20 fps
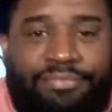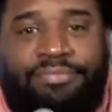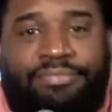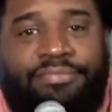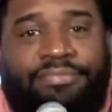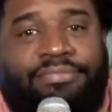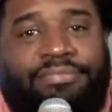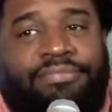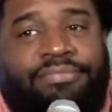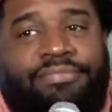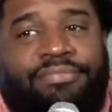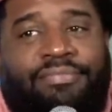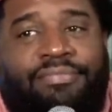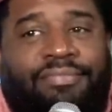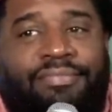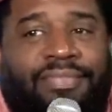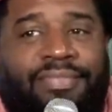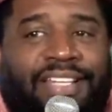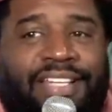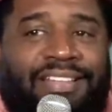of.
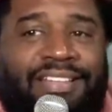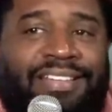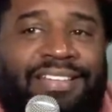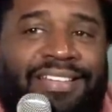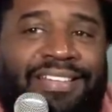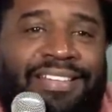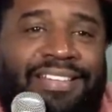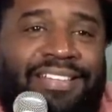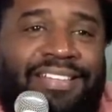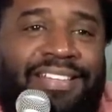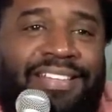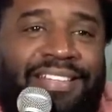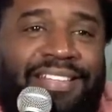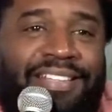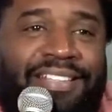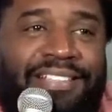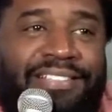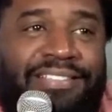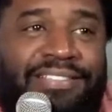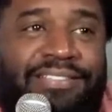Anyway, that's
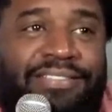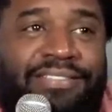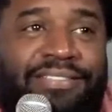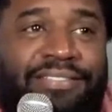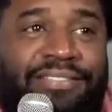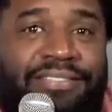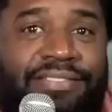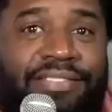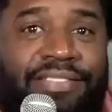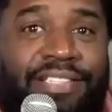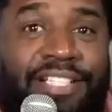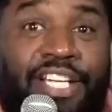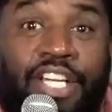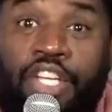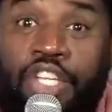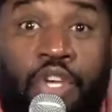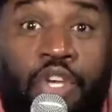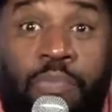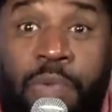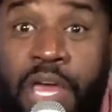terrible. But anyway, um,
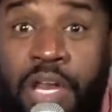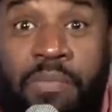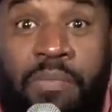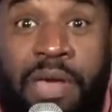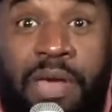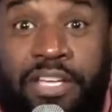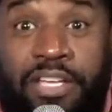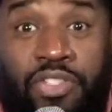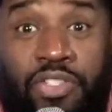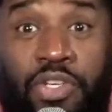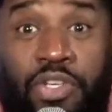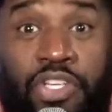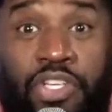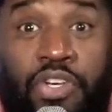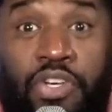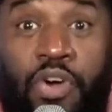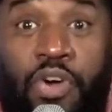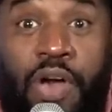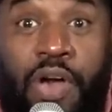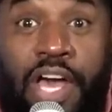yeah. You so better she- make
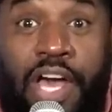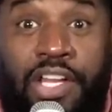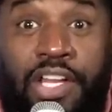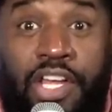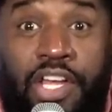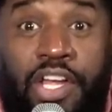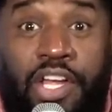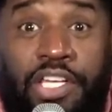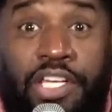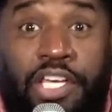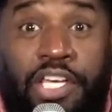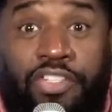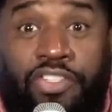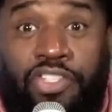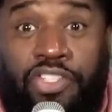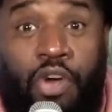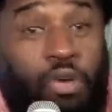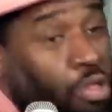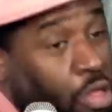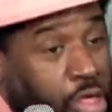sure you go out here
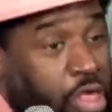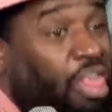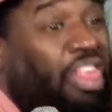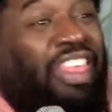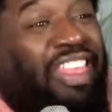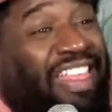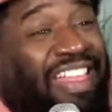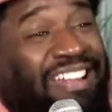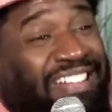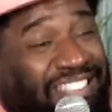and get your